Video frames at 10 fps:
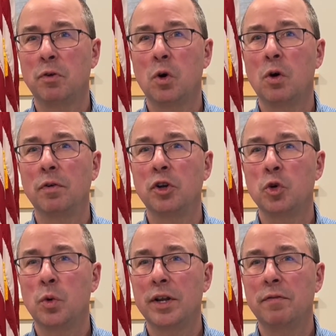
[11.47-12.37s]
for over
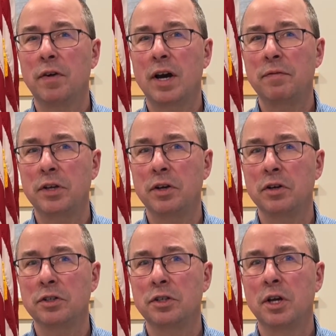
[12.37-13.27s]
25
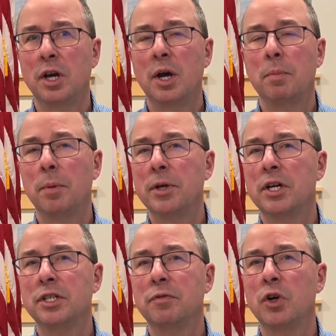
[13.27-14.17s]
years, but
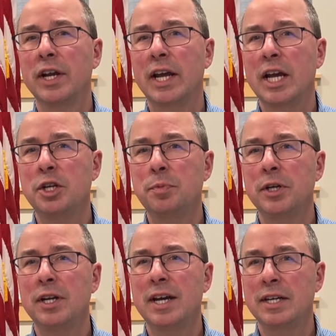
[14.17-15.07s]
because of her
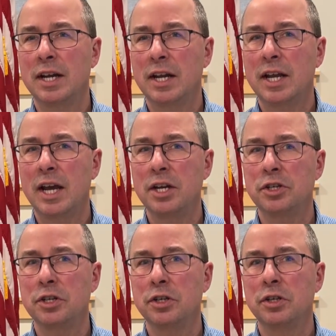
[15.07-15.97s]
engagement and
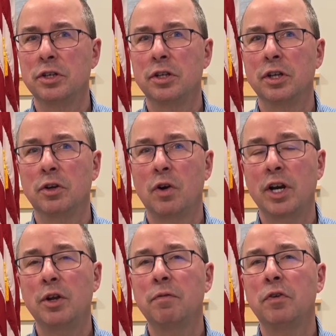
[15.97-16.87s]
dedication to the
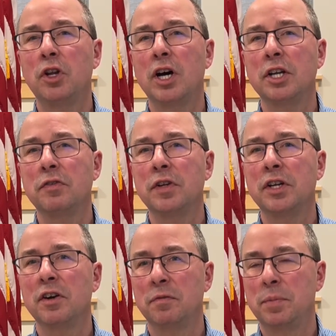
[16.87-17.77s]
credit union
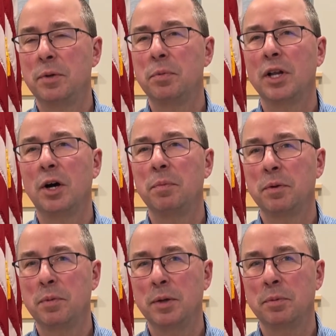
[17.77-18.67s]
philosophy of people
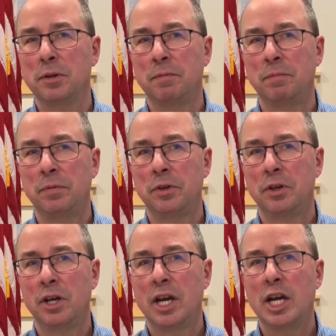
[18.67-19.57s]
helping people.
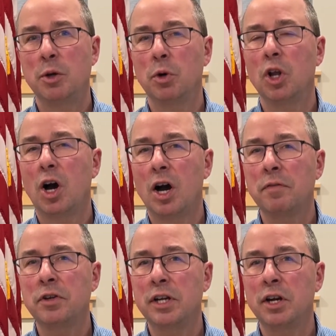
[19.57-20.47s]
And you will
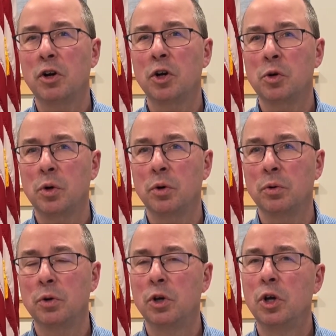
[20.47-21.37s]
often hear her quote,
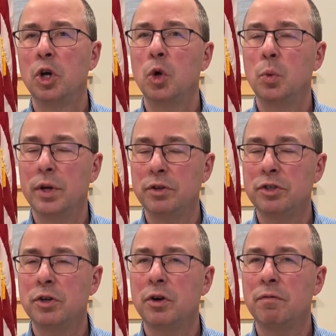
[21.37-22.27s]
We
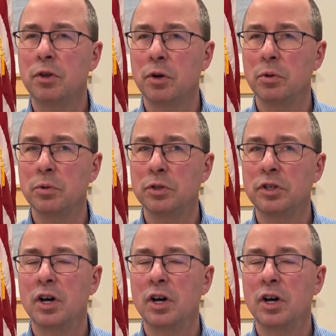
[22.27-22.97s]
serve those